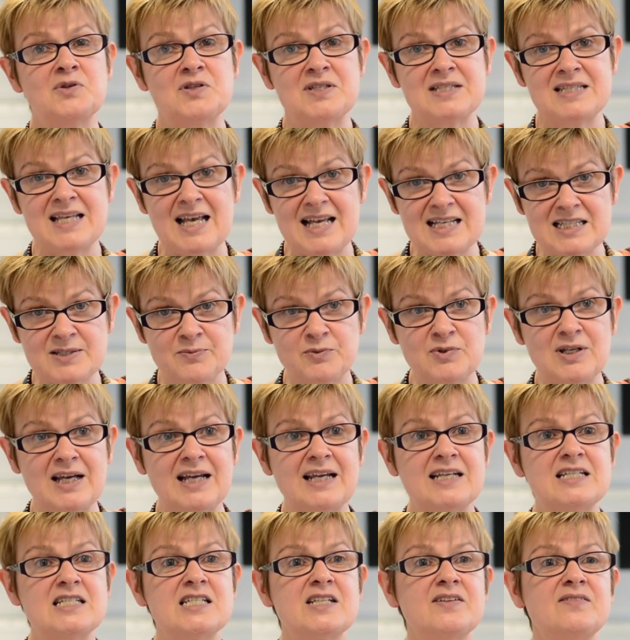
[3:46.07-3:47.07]
assessment
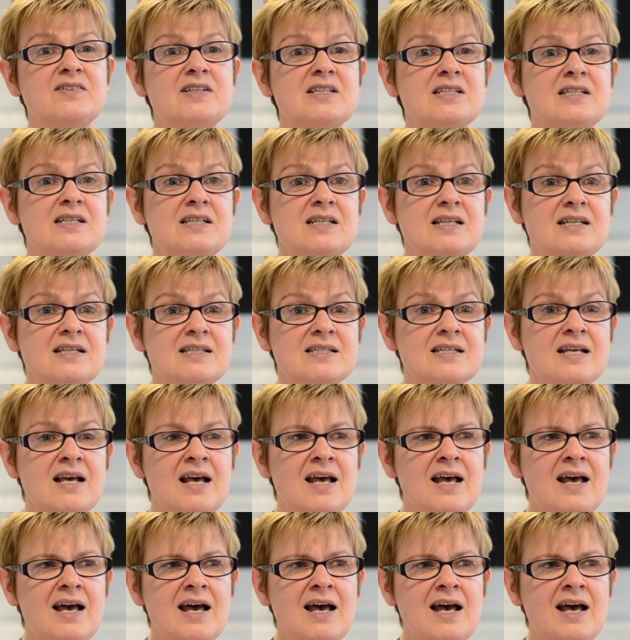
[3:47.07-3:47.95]
activities,